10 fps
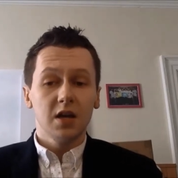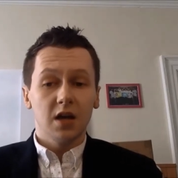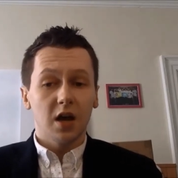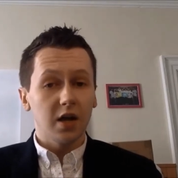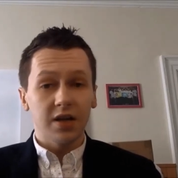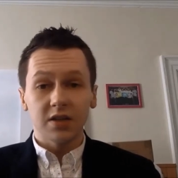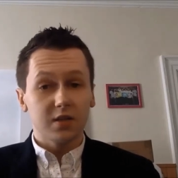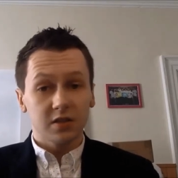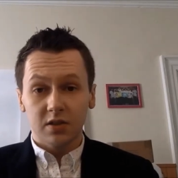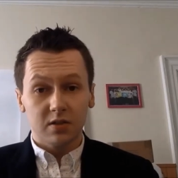I can
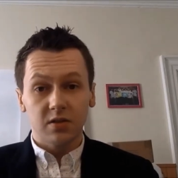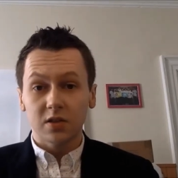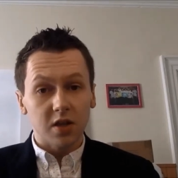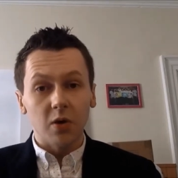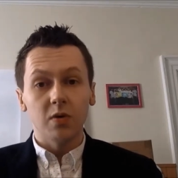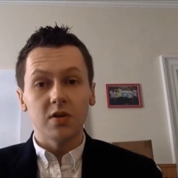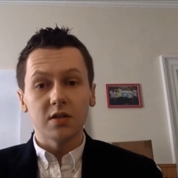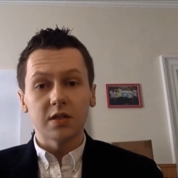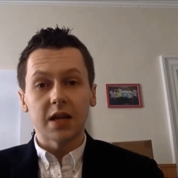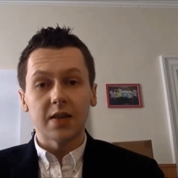so
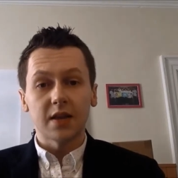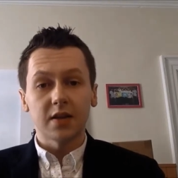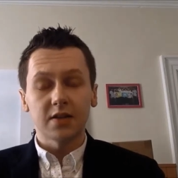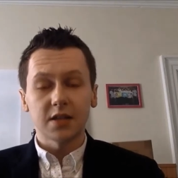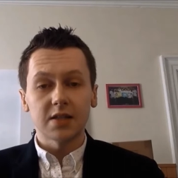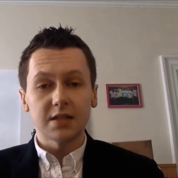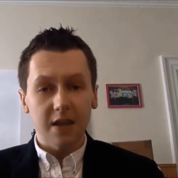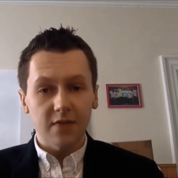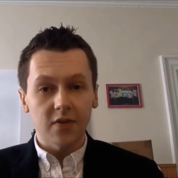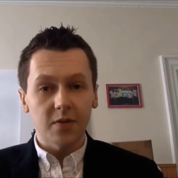understand that because that's
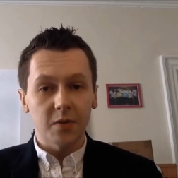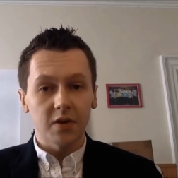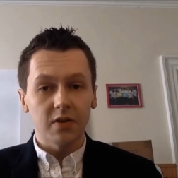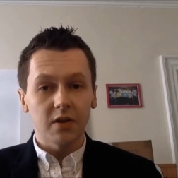definitely what